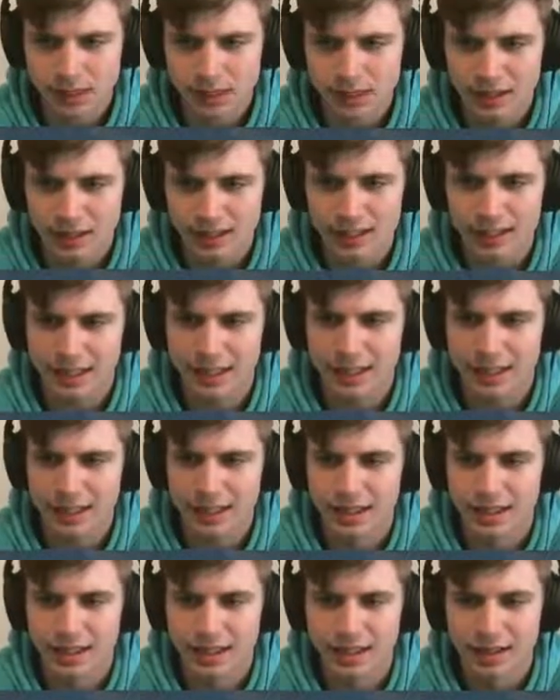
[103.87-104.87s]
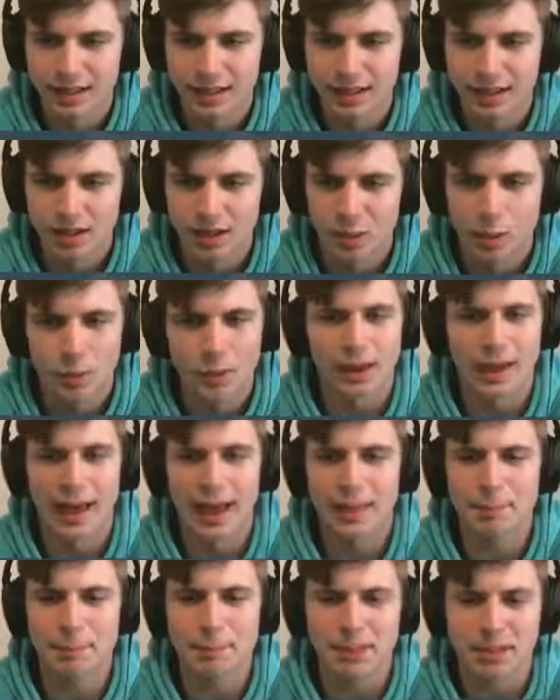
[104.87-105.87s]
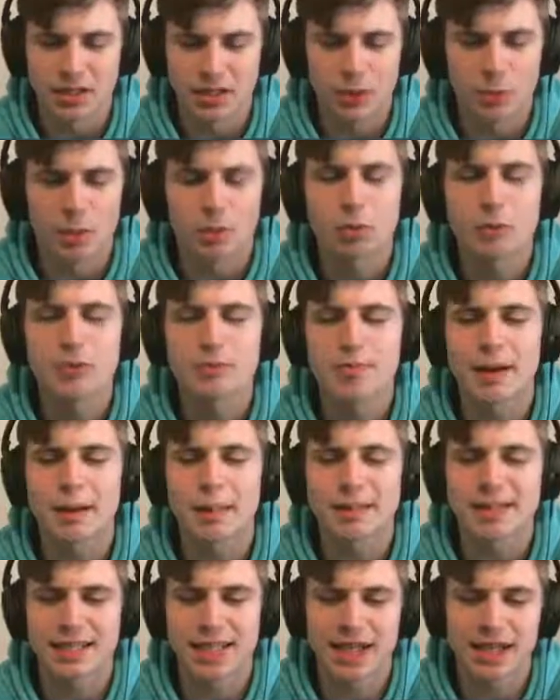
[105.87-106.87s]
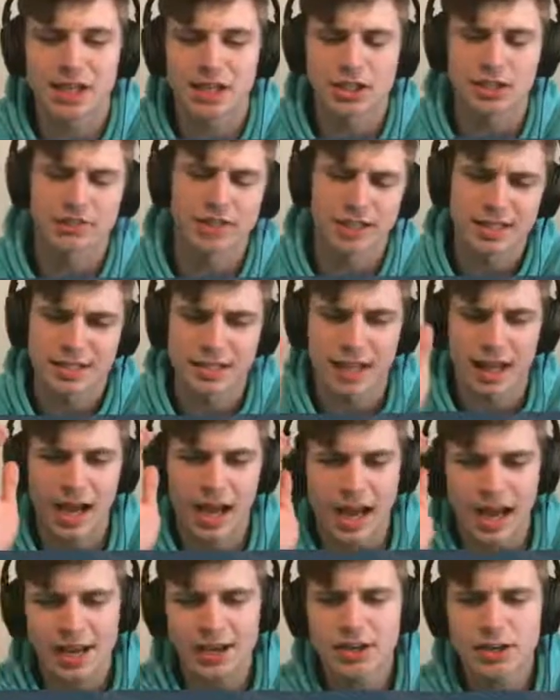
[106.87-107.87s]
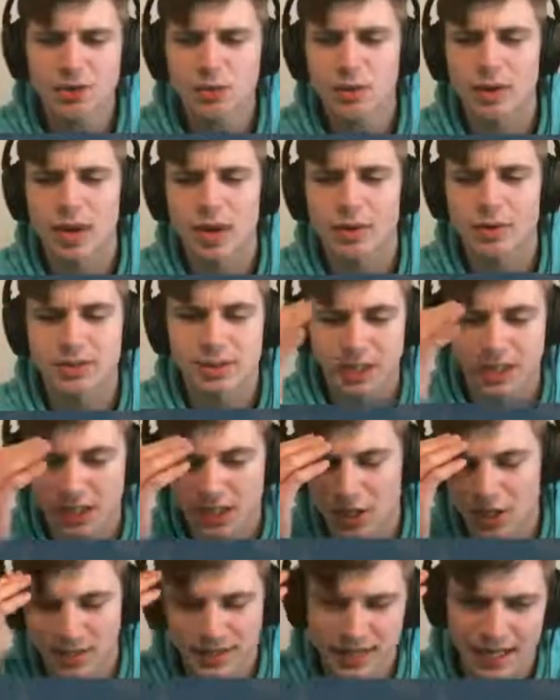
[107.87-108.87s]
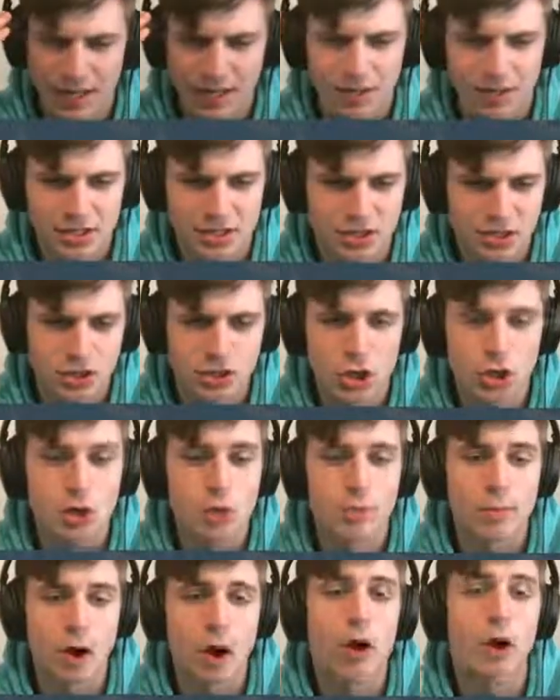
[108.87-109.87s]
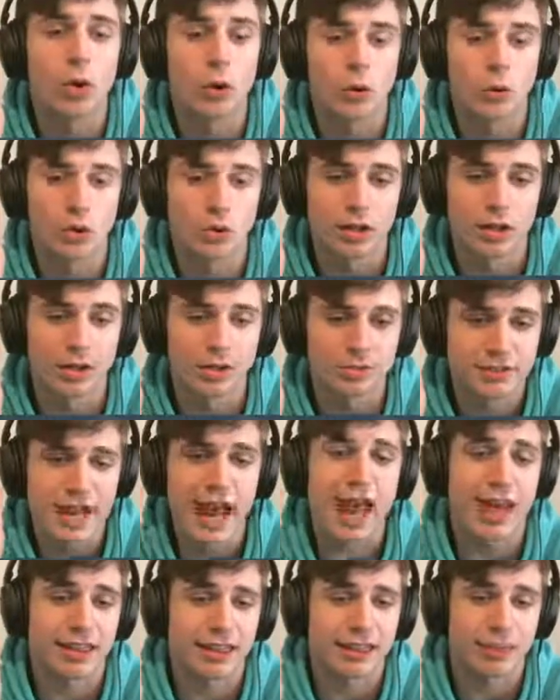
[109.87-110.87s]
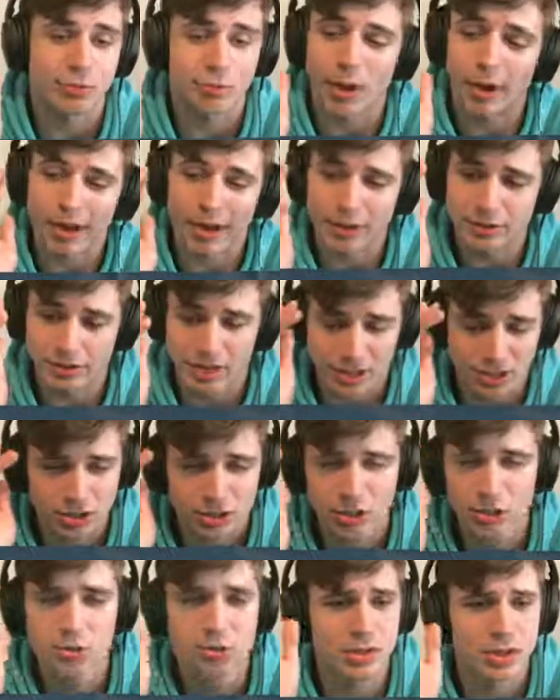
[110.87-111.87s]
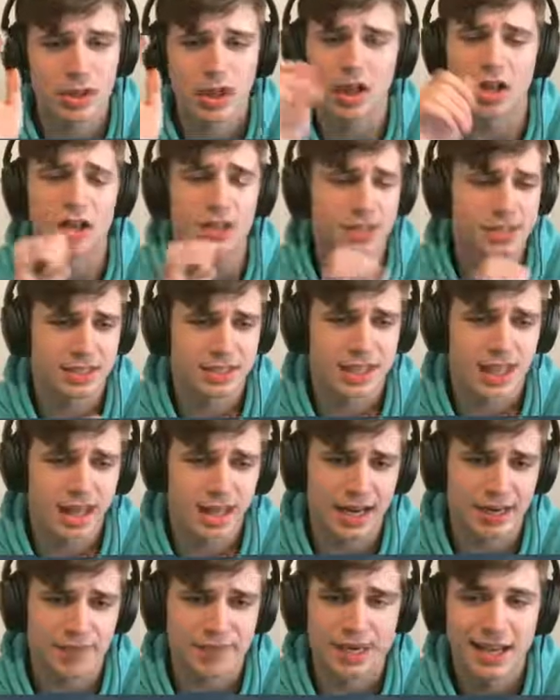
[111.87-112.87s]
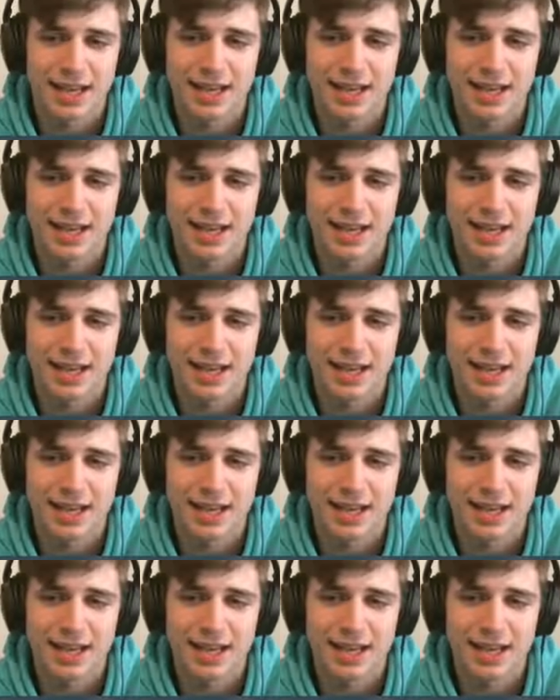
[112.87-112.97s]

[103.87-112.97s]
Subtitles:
like, what happened? You know, what was my mentality shift? Because I knew when I was like going down this doom hole of death, right? I was like losing all these games.